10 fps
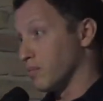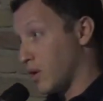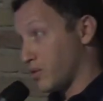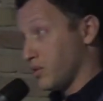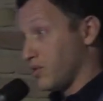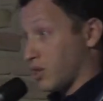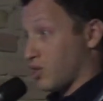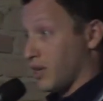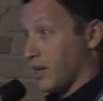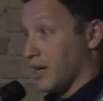Mauser is
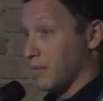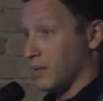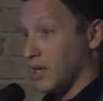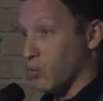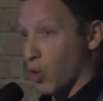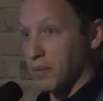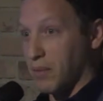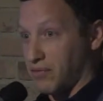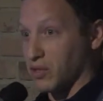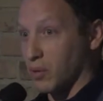actually a Warren
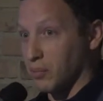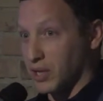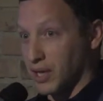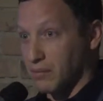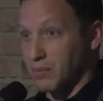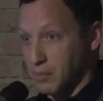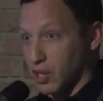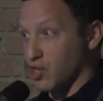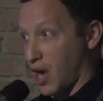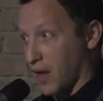Buffett company, a
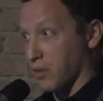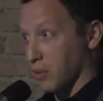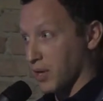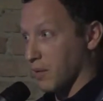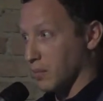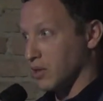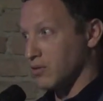Berkshire Hathaway company.